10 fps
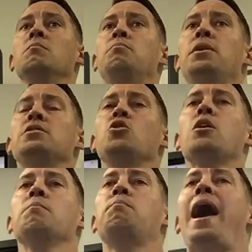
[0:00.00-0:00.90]
But you
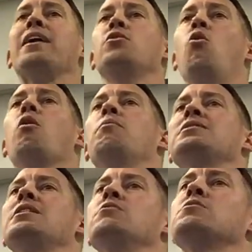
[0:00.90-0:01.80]
can backdoor it by
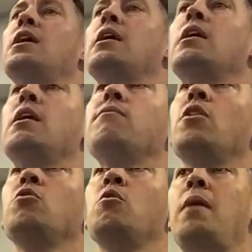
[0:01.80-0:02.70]
sitting there and saying, even
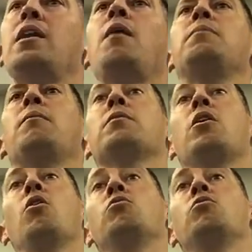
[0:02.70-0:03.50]
though you may not be able to go,